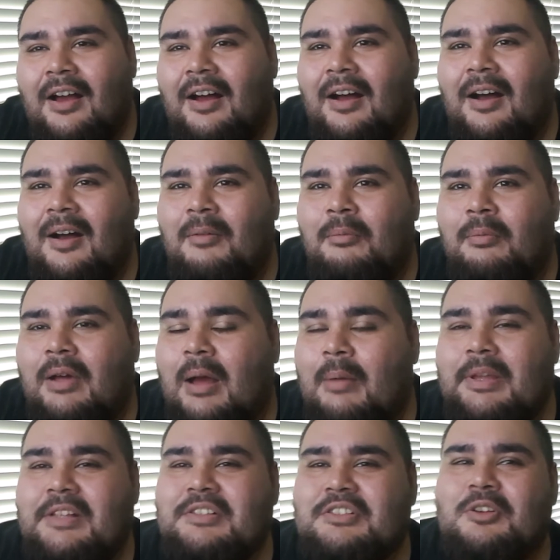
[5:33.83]
I
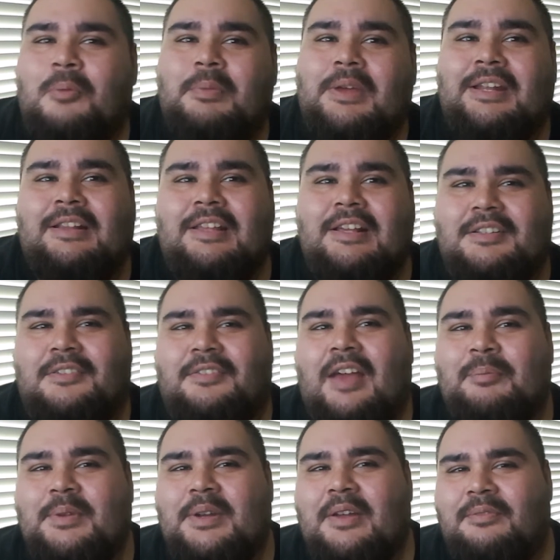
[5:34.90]
mean, so many things have
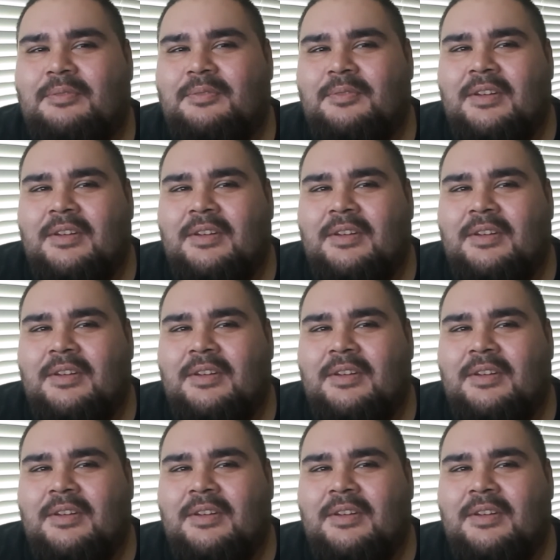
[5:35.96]
happened.